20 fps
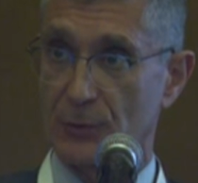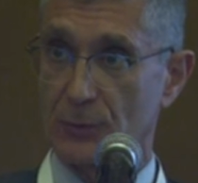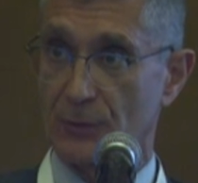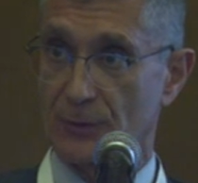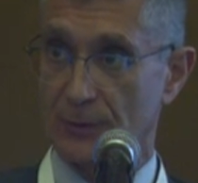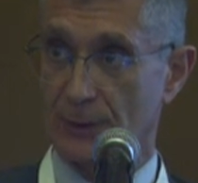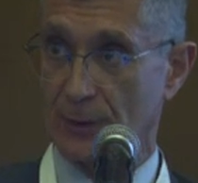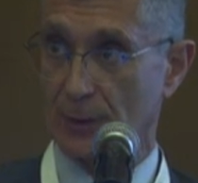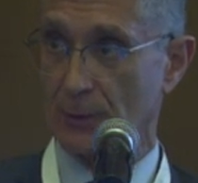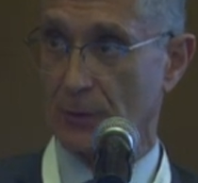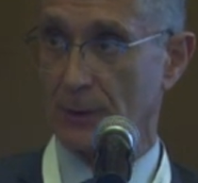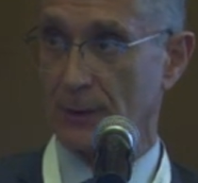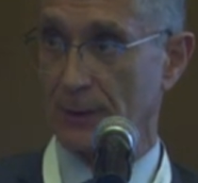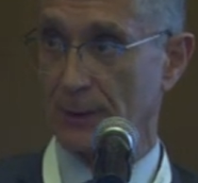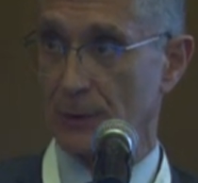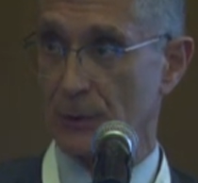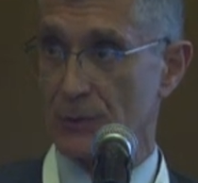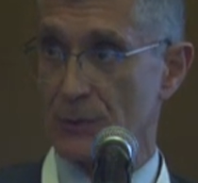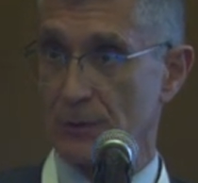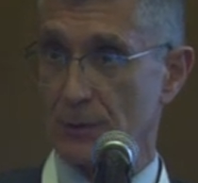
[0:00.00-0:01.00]
with the current
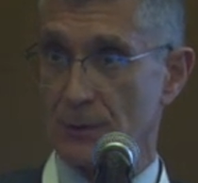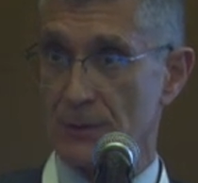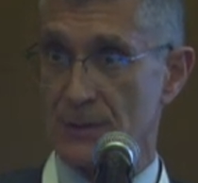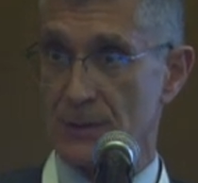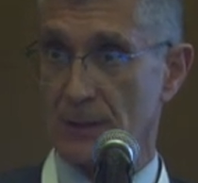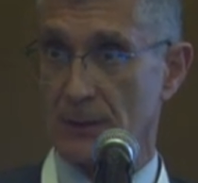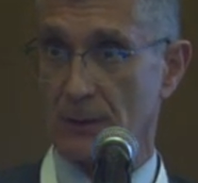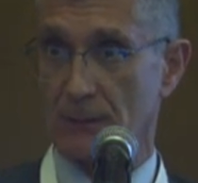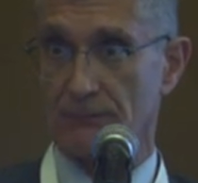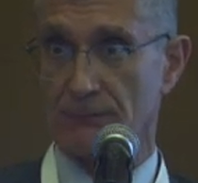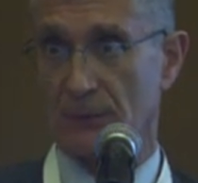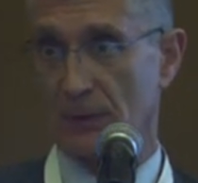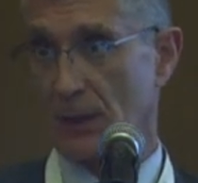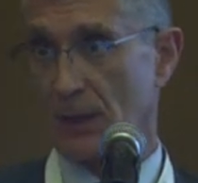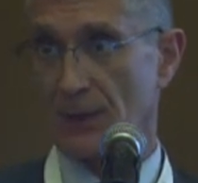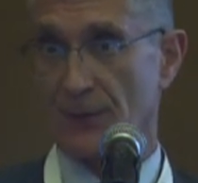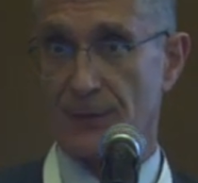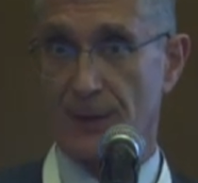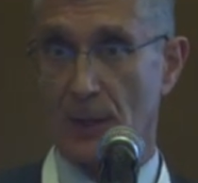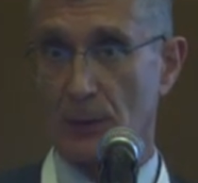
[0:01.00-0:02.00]
literature is that a
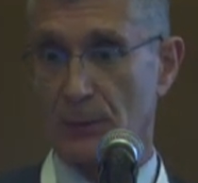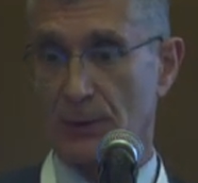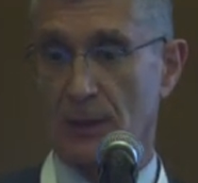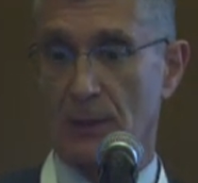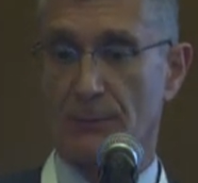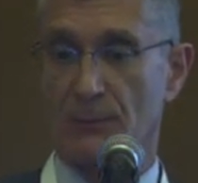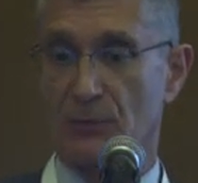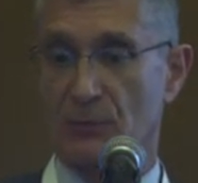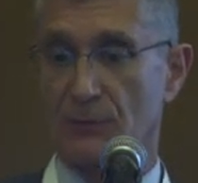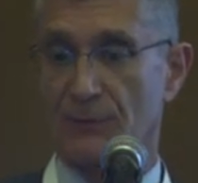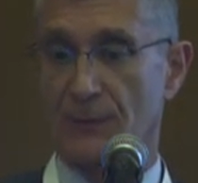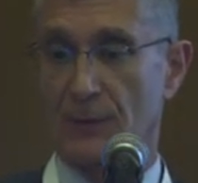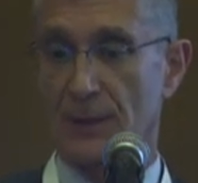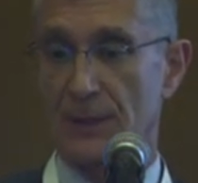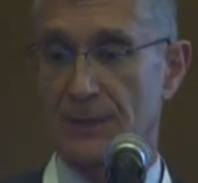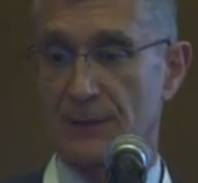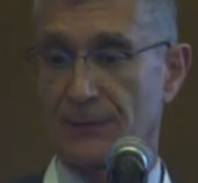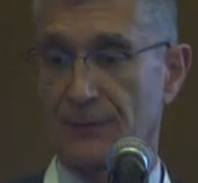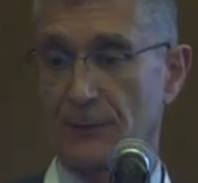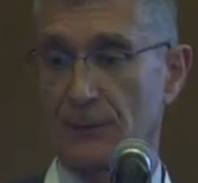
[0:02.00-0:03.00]
lot of the outcomes are very
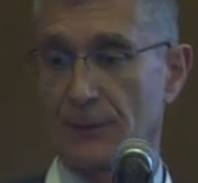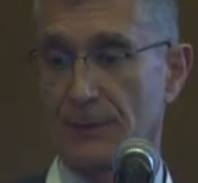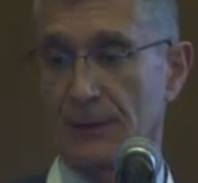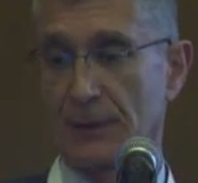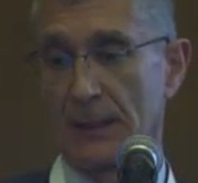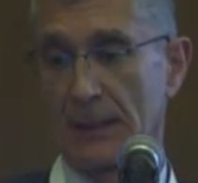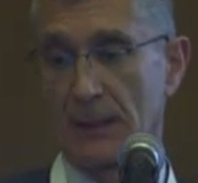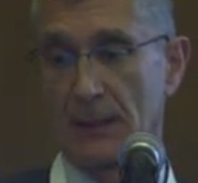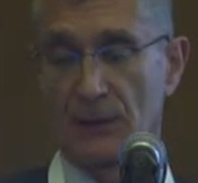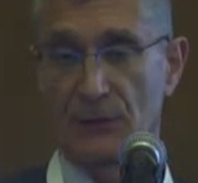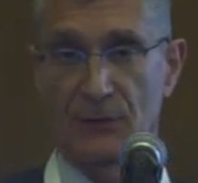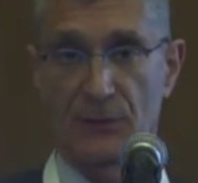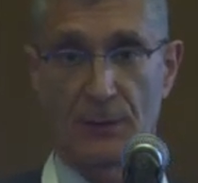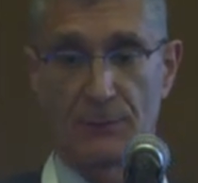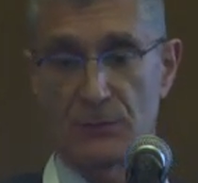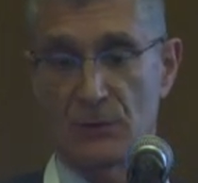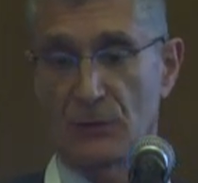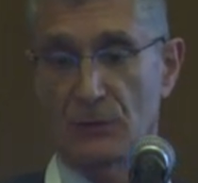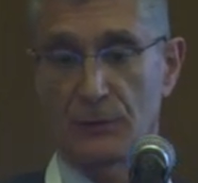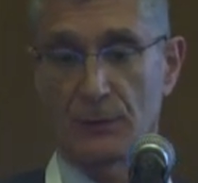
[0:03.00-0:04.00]
different.
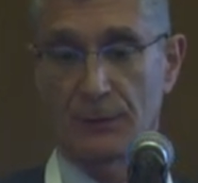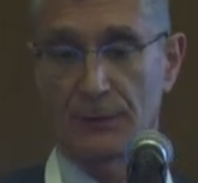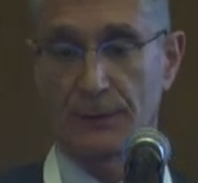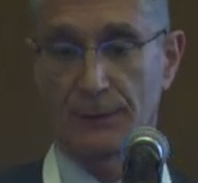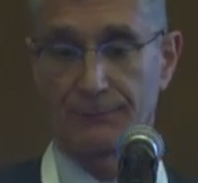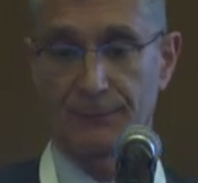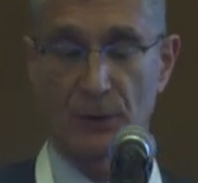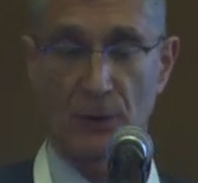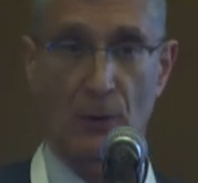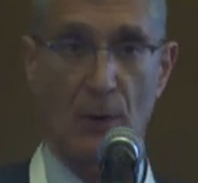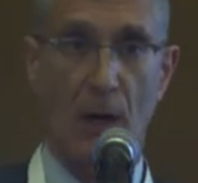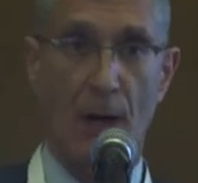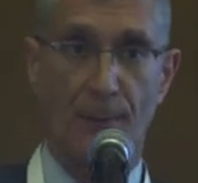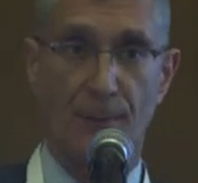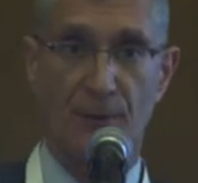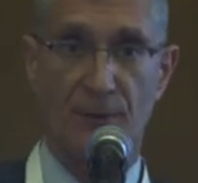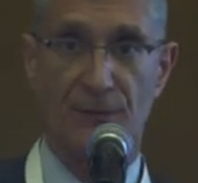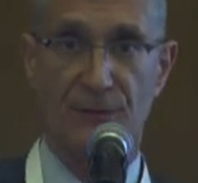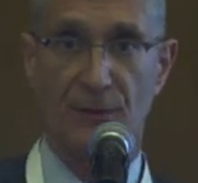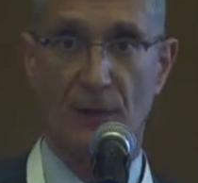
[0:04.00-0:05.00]
Some just look at the
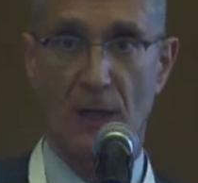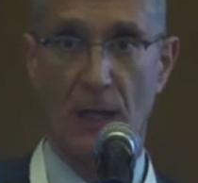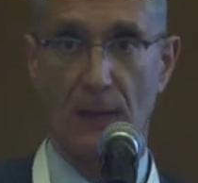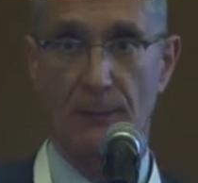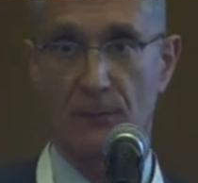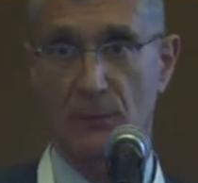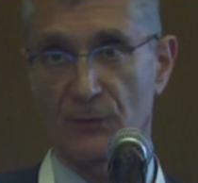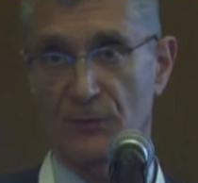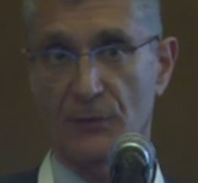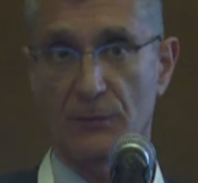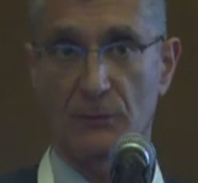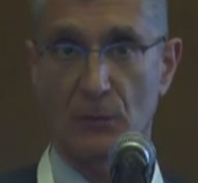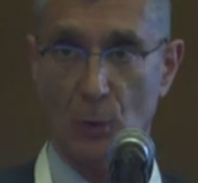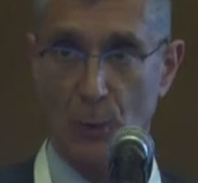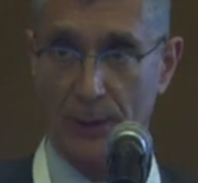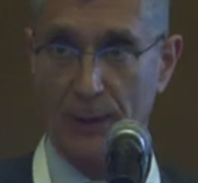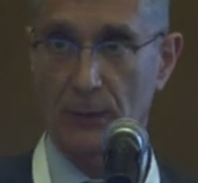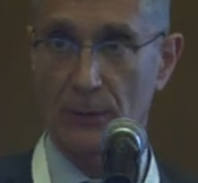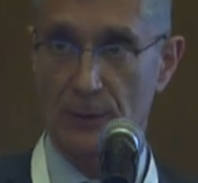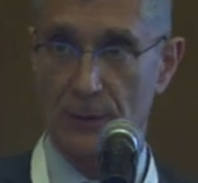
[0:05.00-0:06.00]
optic time, is
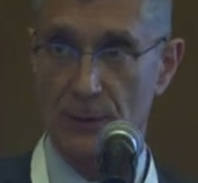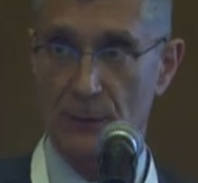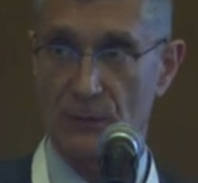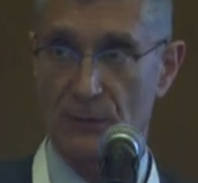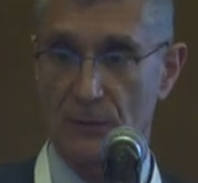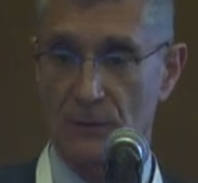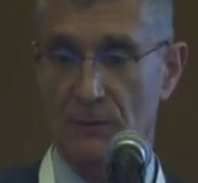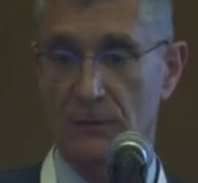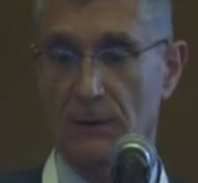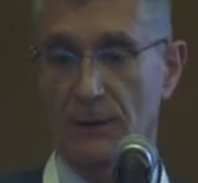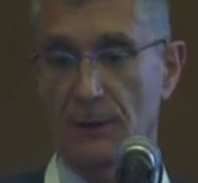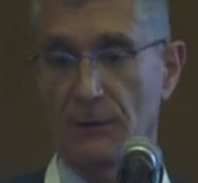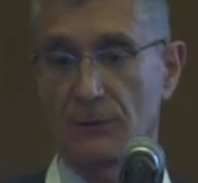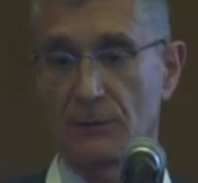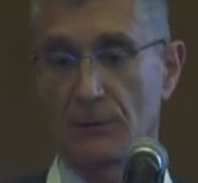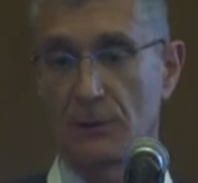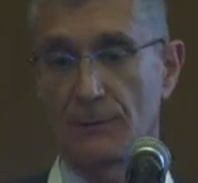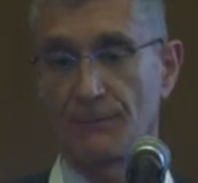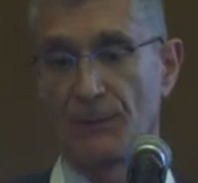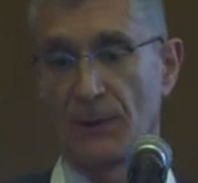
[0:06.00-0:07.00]
quicker to use this
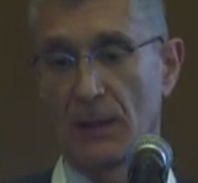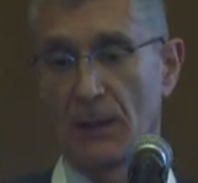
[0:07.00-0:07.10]
laser,